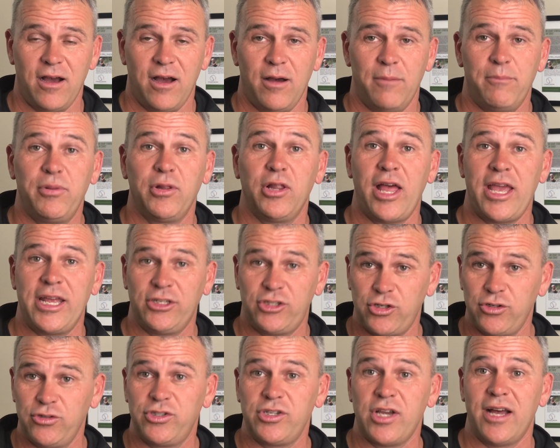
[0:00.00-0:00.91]
playing
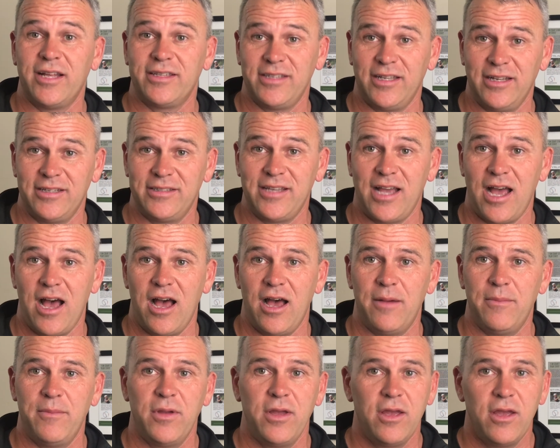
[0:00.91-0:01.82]
2 shots at a
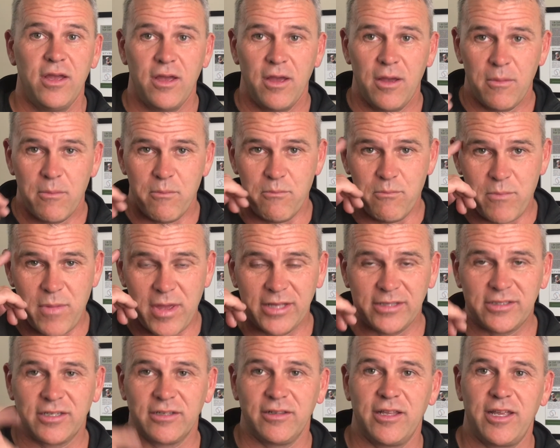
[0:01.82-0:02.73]
time.
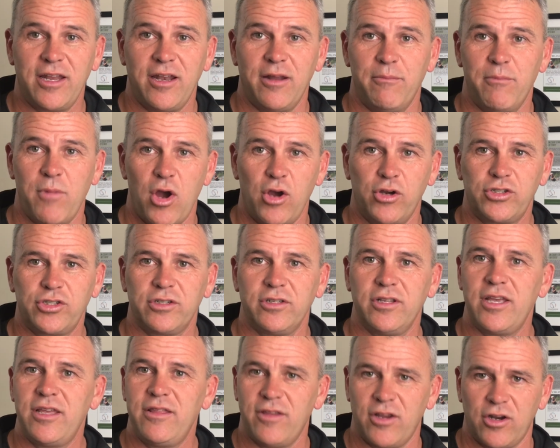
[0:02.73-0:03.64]
Mentally and
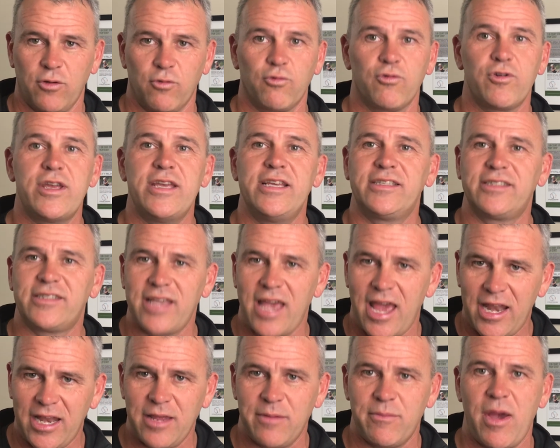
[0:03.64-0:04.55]
emotionally, they're
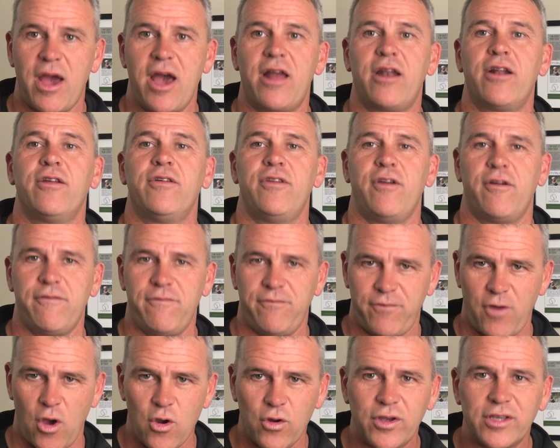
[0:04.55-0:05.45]
resetting better, they're
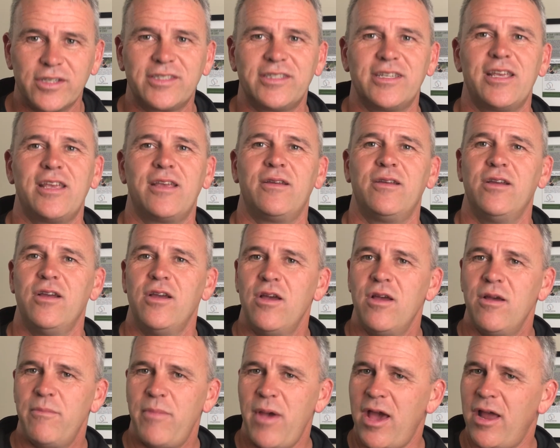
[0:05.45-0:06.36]
focusing
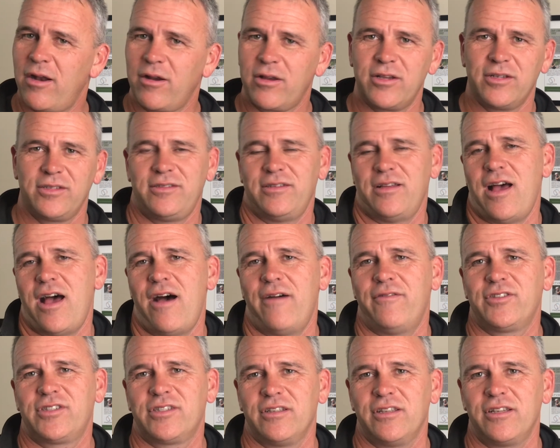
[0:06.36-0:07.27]
better, because
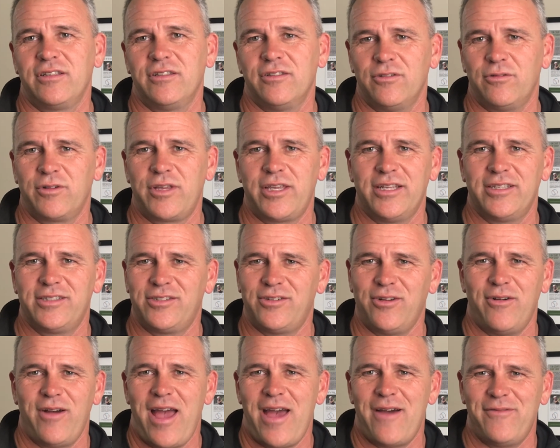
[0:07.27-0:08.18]
obviously little kids
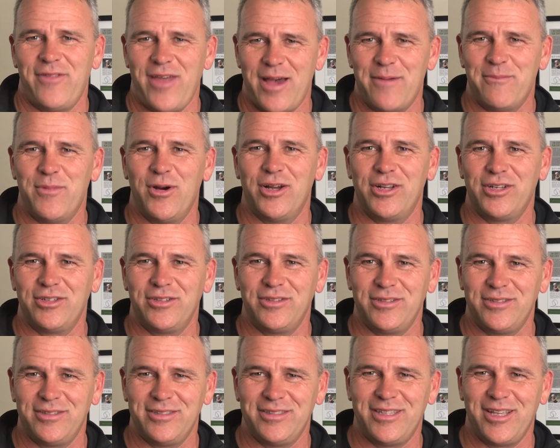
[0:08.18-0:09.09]
don't have that much,
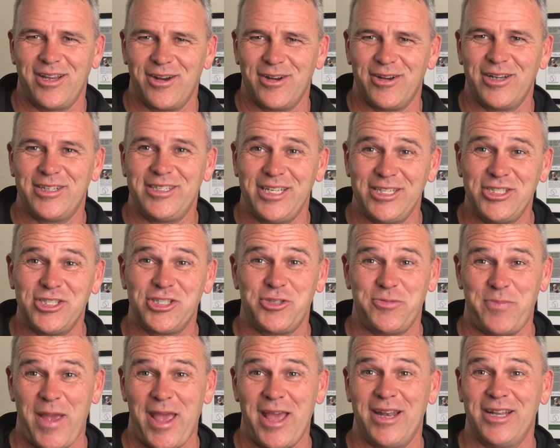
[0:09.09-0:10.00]
their attention
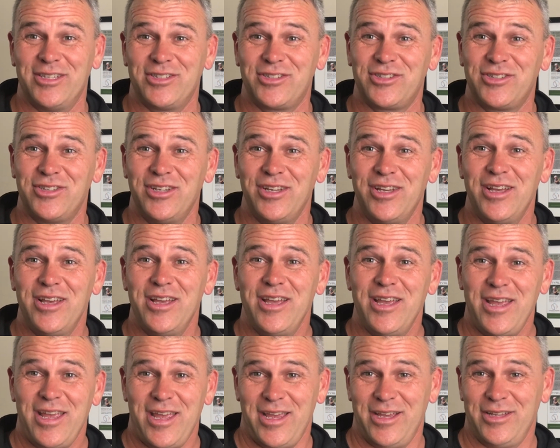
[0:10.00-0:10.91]
span is
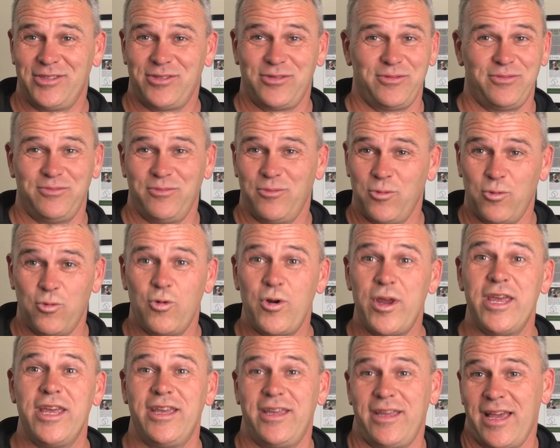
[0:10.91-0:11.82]

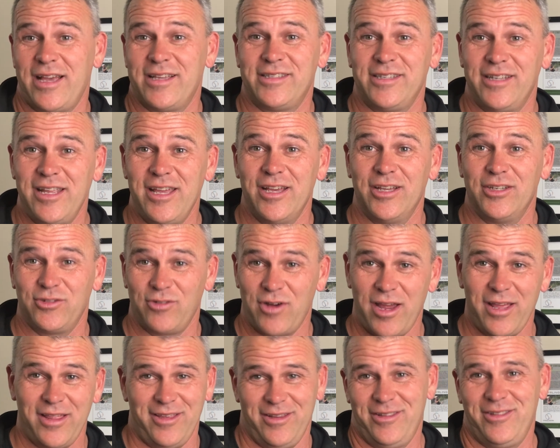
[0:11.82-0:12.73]
weak as it is,
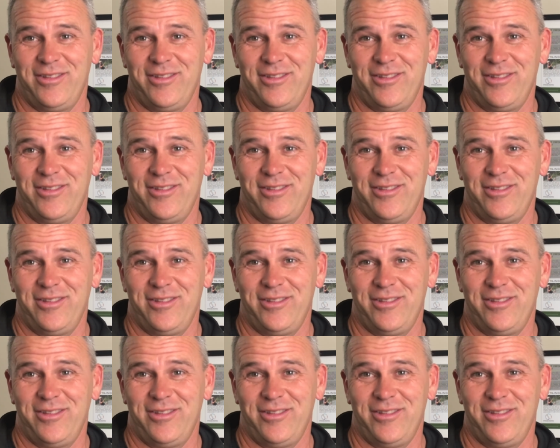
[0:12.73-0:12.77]
right?